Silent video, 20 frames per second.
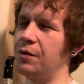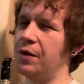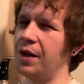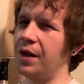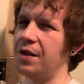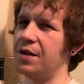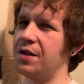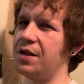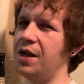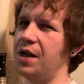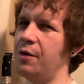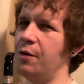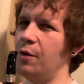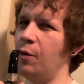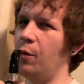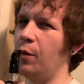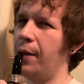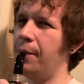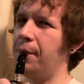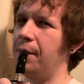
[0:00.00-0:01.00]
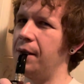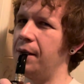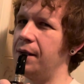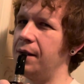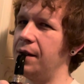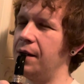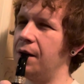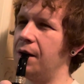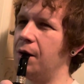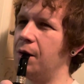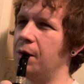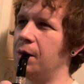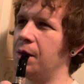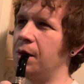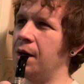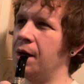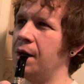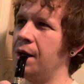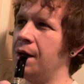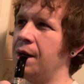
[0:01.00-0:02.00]
like a secret weapon, you know,
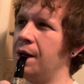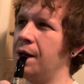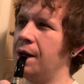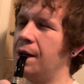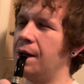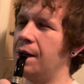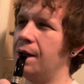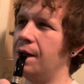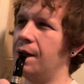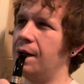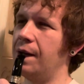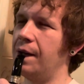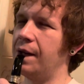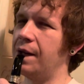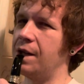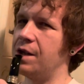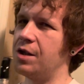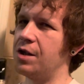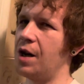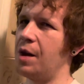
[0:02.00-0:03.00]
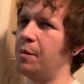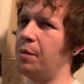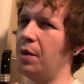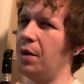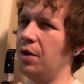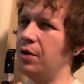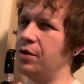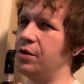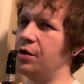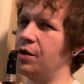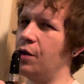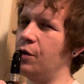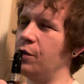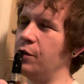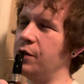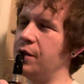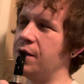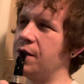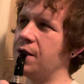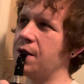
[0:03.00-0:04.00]
like a John Paul
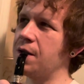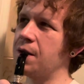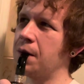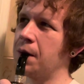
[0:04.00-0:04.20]
Jones.